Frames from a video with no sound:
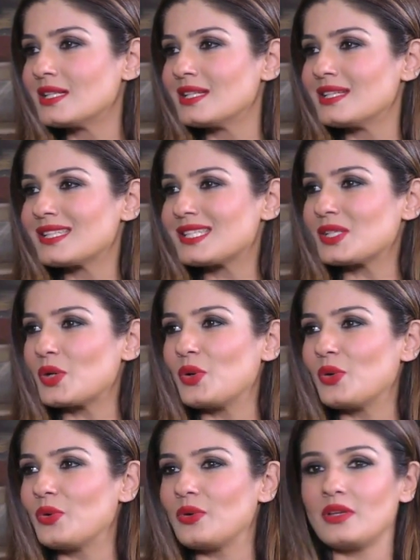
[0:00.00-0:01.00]

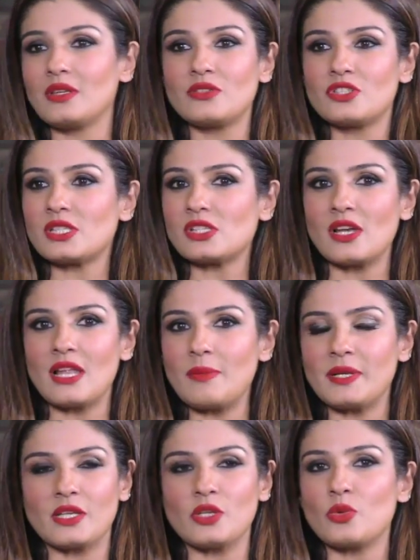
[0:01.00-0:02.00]
So you just not help
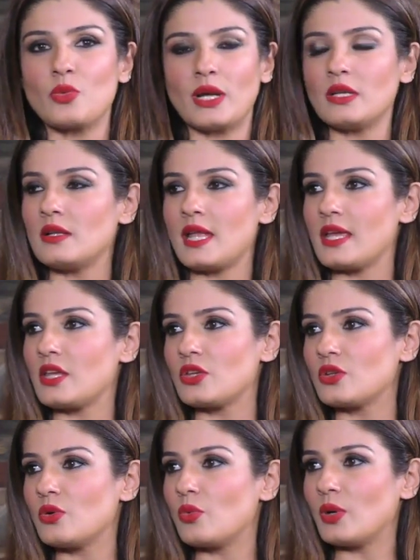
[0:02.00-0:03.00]
it. And you'd wonder like,
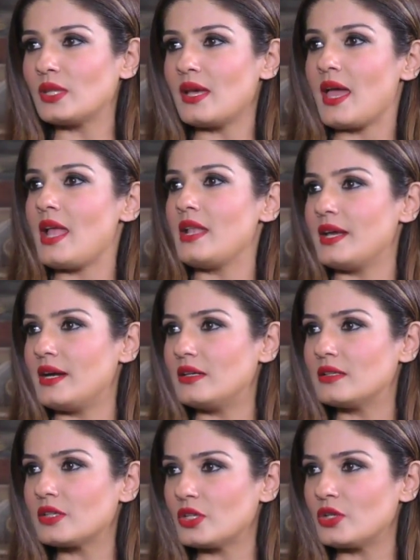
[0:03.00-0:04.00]
you know, what the hell?
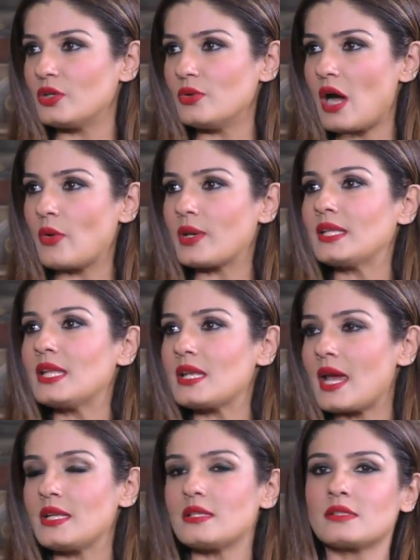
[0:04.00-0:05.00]
Yeah. You know, how can they
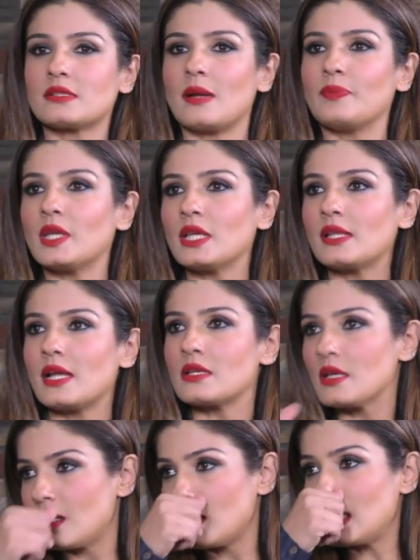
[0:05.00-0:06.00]
write something that
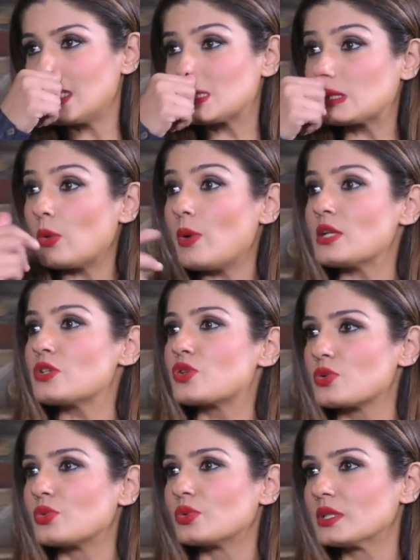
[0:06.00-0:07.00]
is so
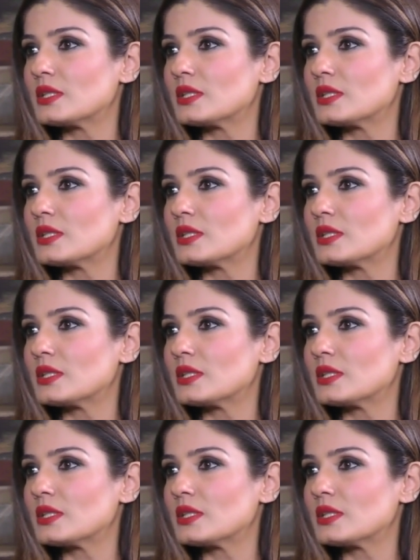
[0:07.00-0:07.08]
untrue?